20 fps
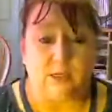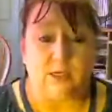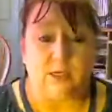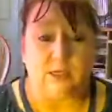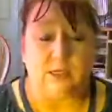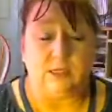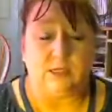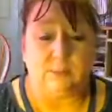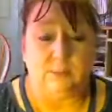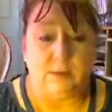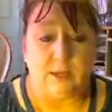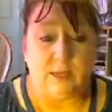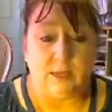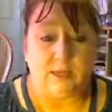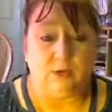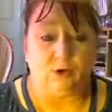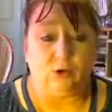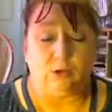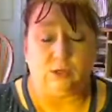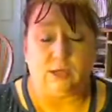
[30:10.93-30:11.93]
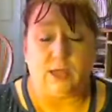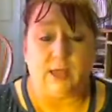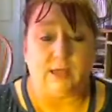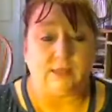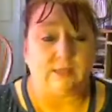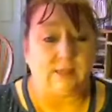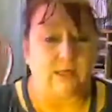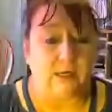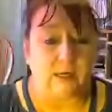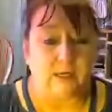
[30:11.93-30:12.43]
It needs to be in your
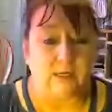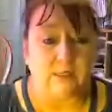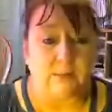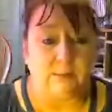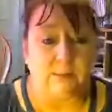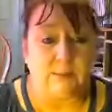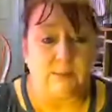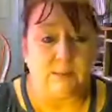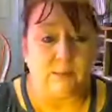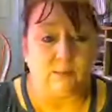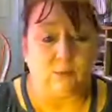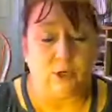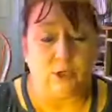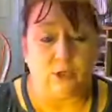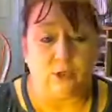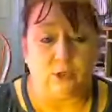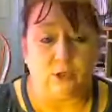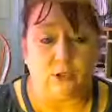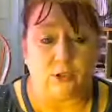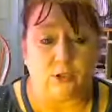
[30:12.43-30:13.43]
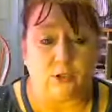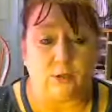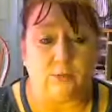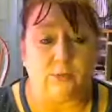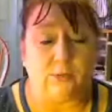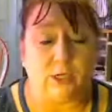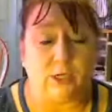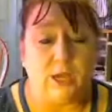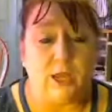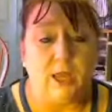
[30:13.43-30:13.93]
tags, and it needs to be somewhere in your
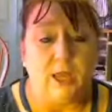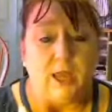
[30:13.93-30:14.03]
description.